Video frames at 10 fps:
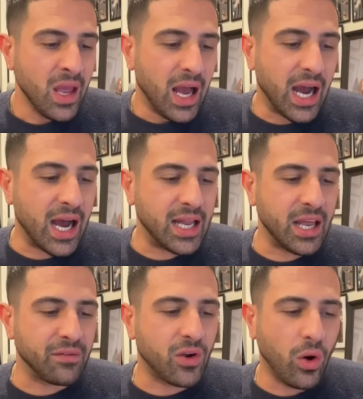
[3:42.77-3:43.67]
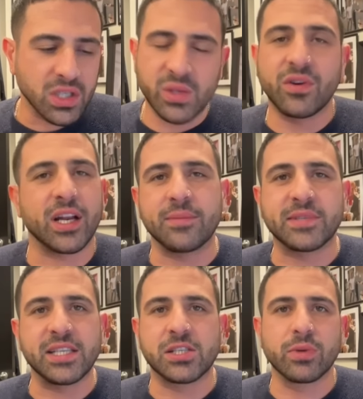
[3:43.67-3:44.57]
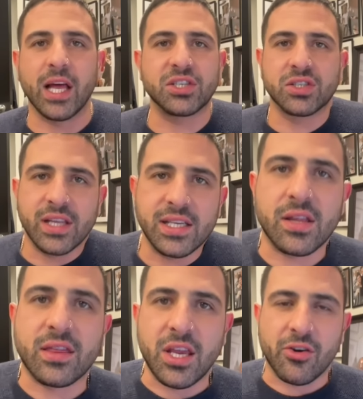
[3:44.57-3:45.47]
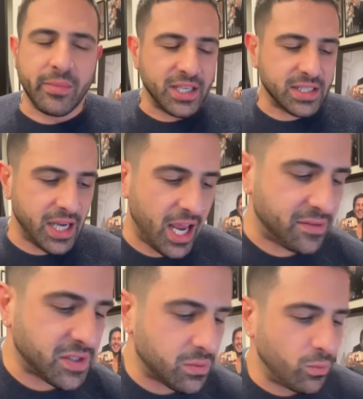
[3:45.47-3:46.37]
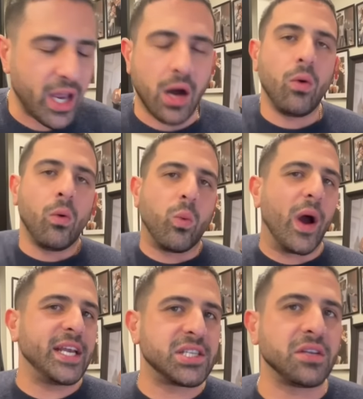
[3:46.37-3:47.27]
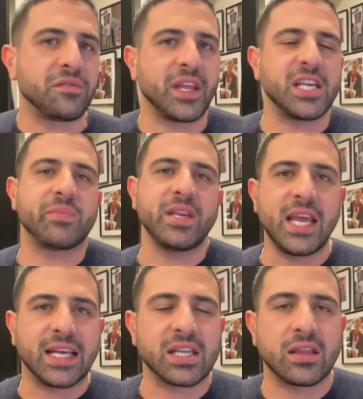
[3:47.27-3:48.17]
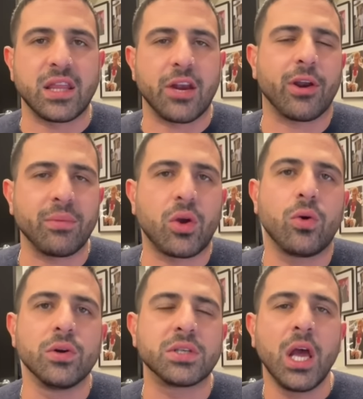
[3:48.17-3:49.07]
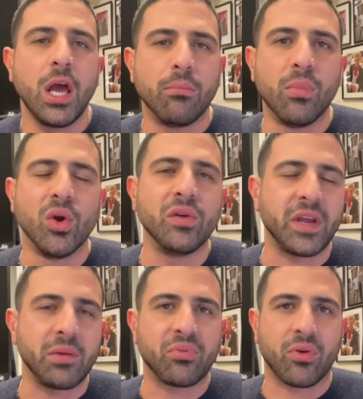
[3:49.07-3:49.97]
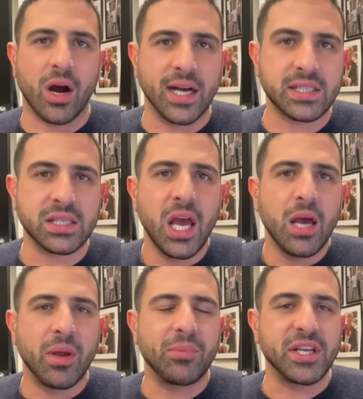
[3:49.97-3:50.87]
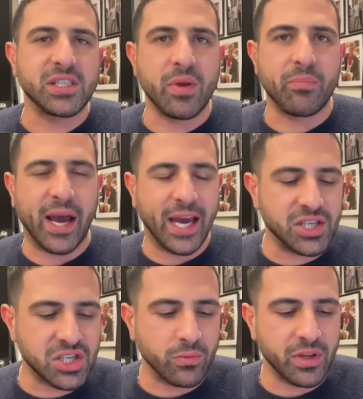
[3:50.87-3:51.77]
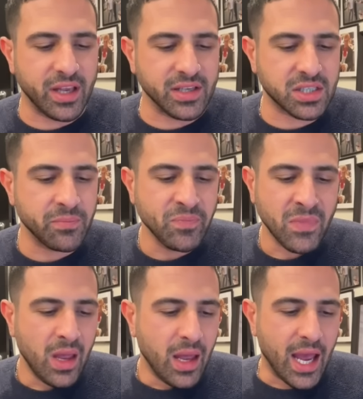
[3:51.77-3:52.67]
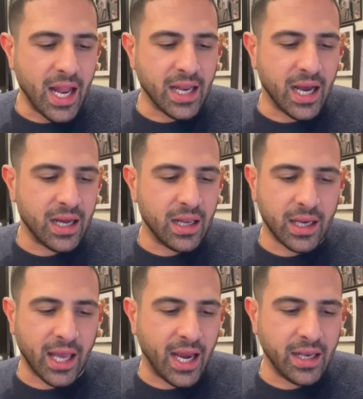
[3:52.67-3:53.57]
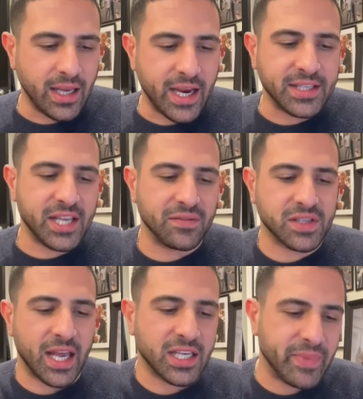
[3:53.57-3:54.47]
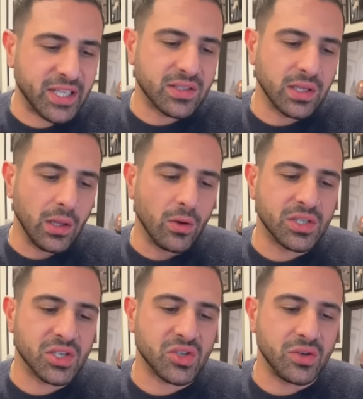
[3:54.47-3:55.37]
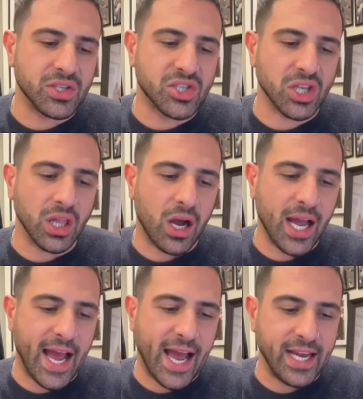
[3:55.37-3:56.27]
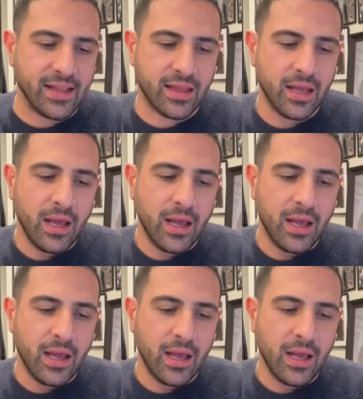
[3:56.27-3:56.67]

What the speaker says: Now, of course, we've got updates in relation to these Ethereum ETFs. We are all waiting for these. But yes, Ethereum could move in price. People need to be patient with this. And again, the ETF's expected to launch as soon as July 8th,